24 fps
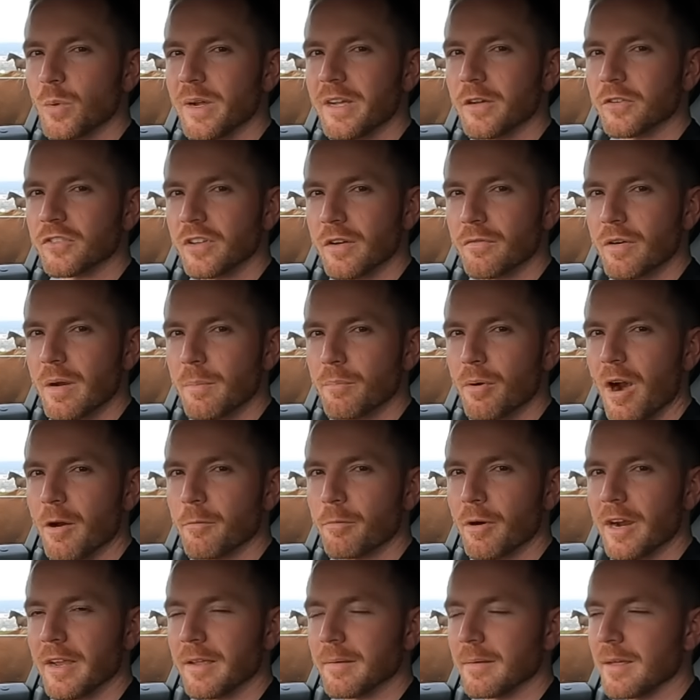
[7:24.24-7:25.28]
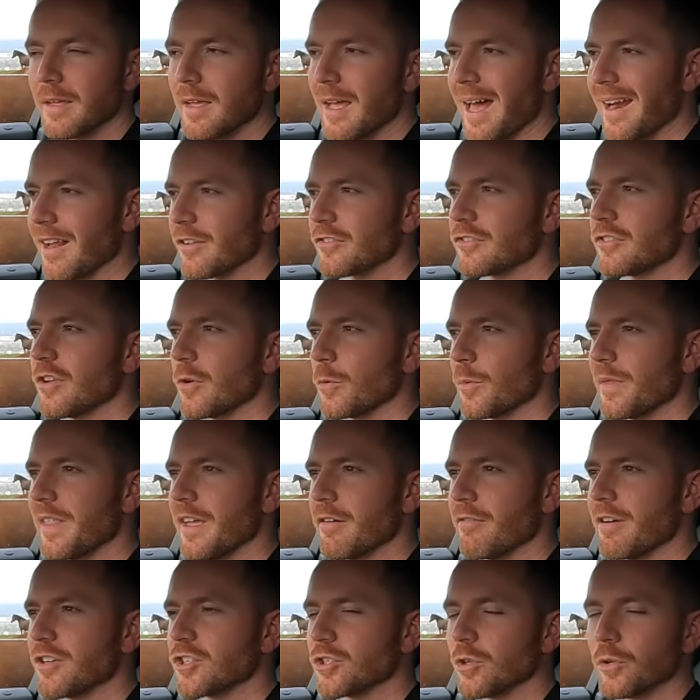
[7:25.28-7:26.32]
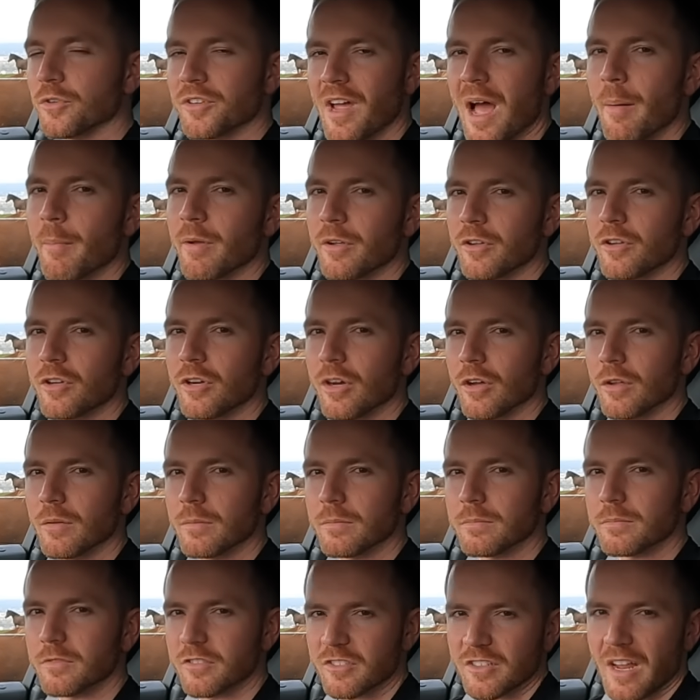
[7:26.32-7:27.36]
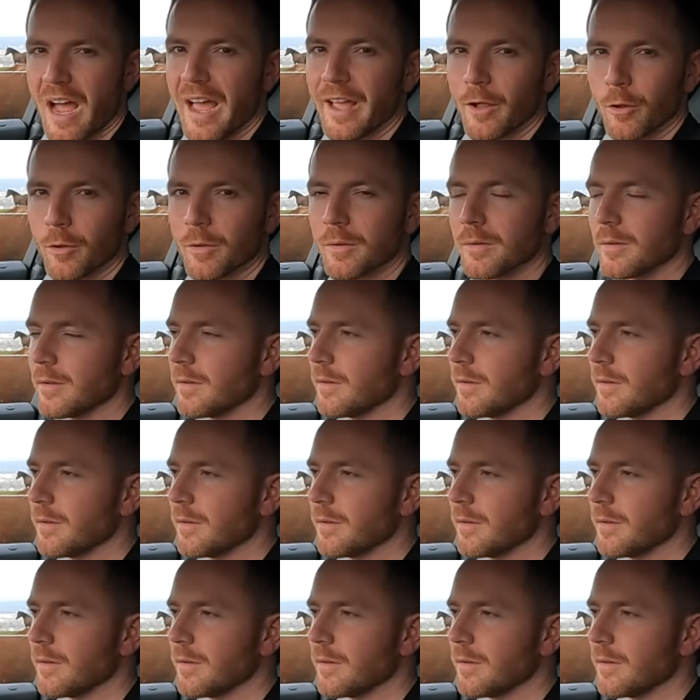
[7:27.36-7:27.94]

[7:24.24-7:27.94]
Wheels over in Bredbury, and I stuck with the original diamond cut style,